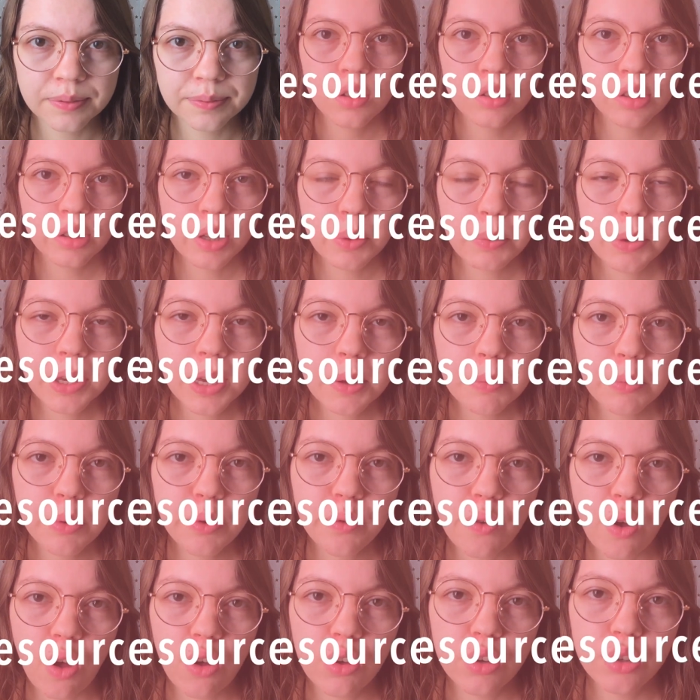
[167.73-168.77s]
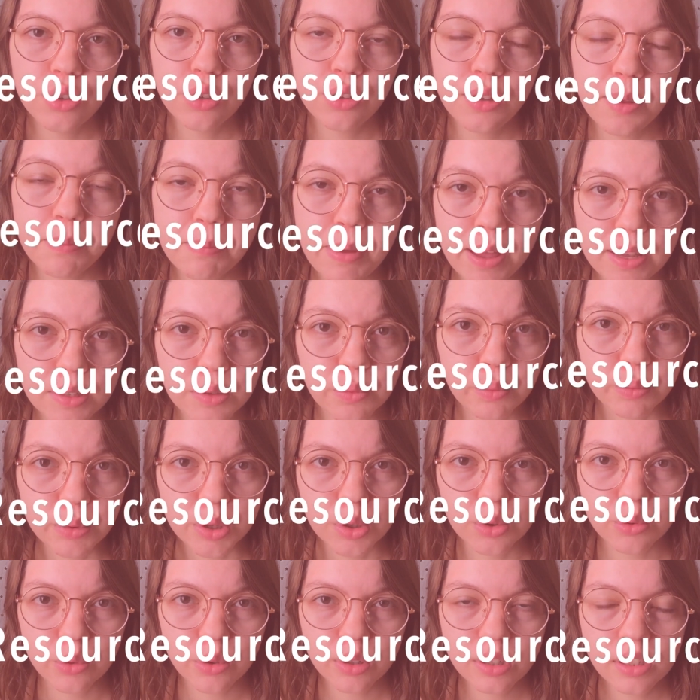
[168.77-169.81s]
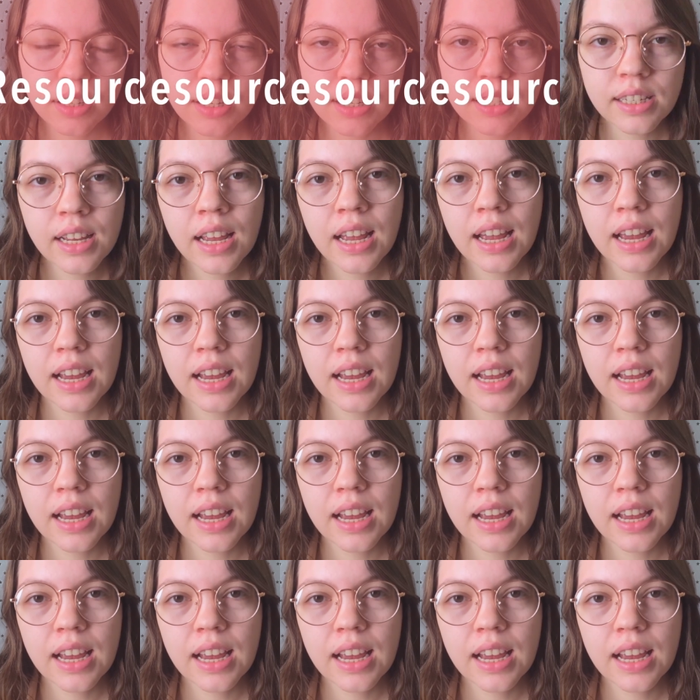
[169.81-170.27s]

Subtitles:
So now we can move on to the best resources,